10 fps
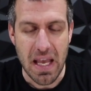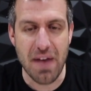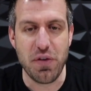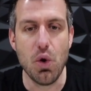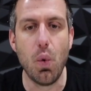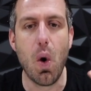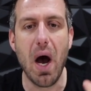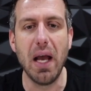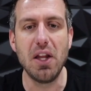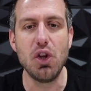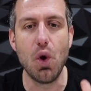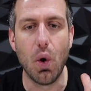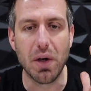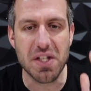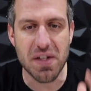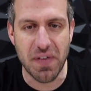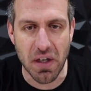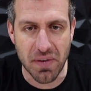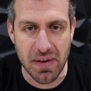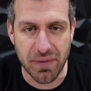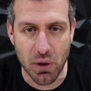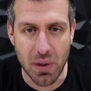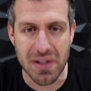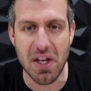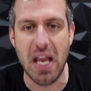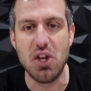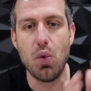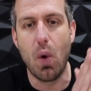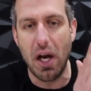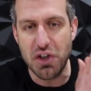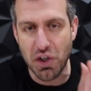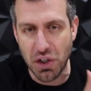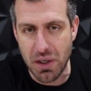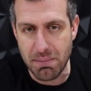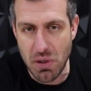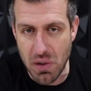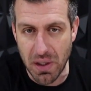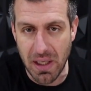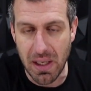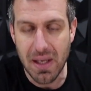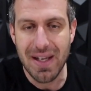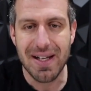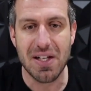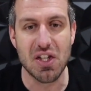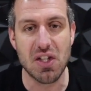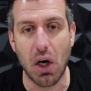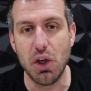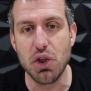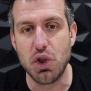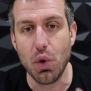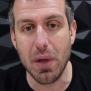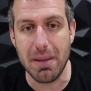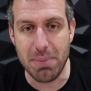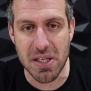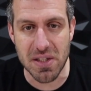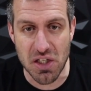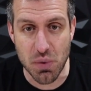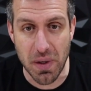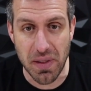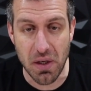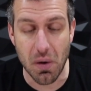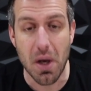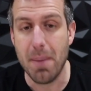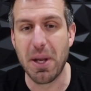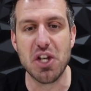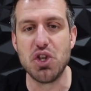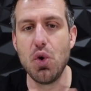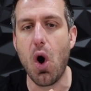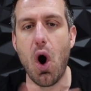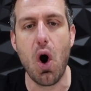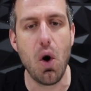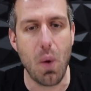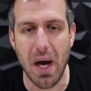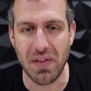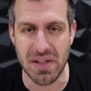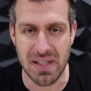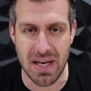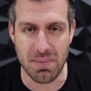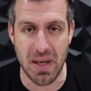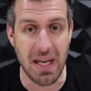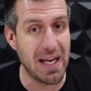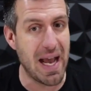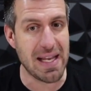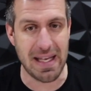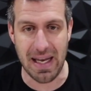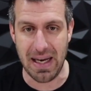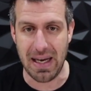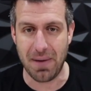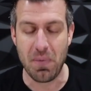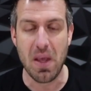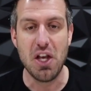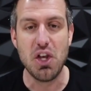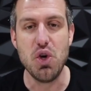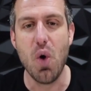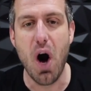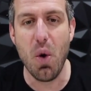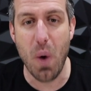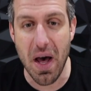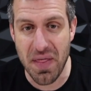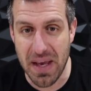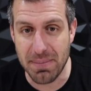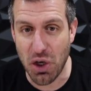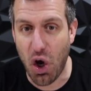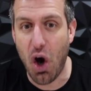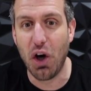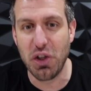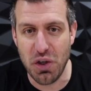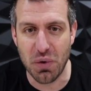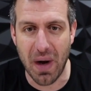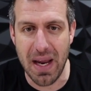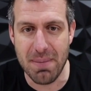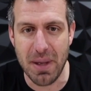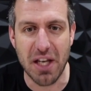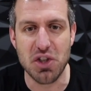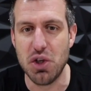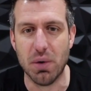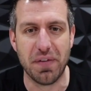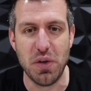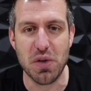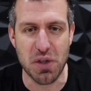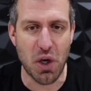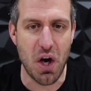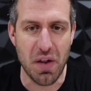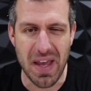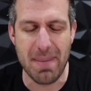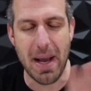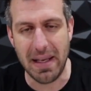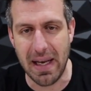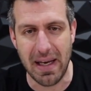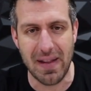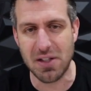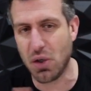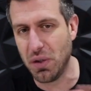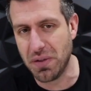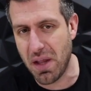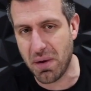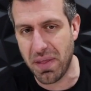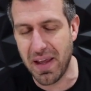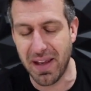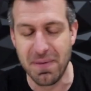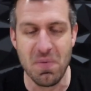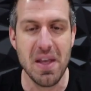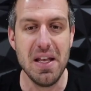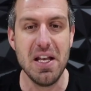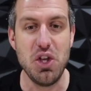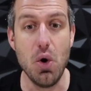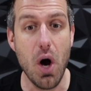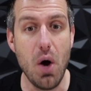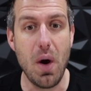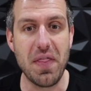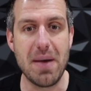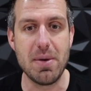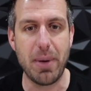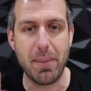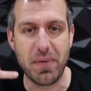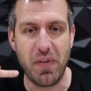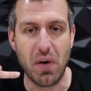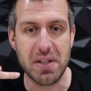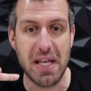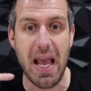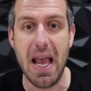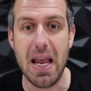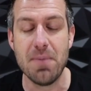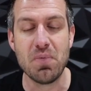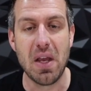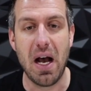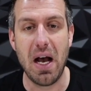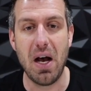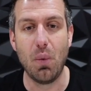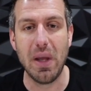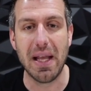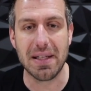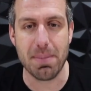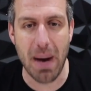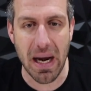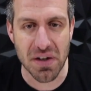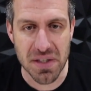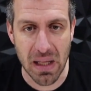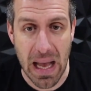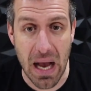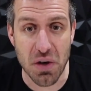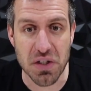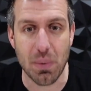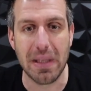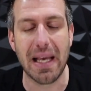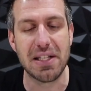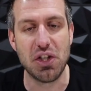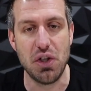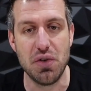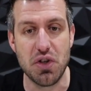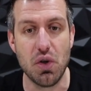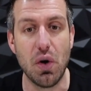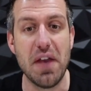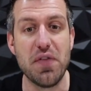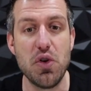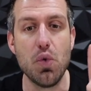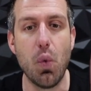If you want your sphere of influence and you want your community to start doing business with you because you all want the same thing and I get it, you all want them to call you, right? Because you refuse to call them. I get it, that's a whole nother thing. You all want them to pick up the phone and say, hey, we'd like to buy or sell a house and we'd like to use you. If you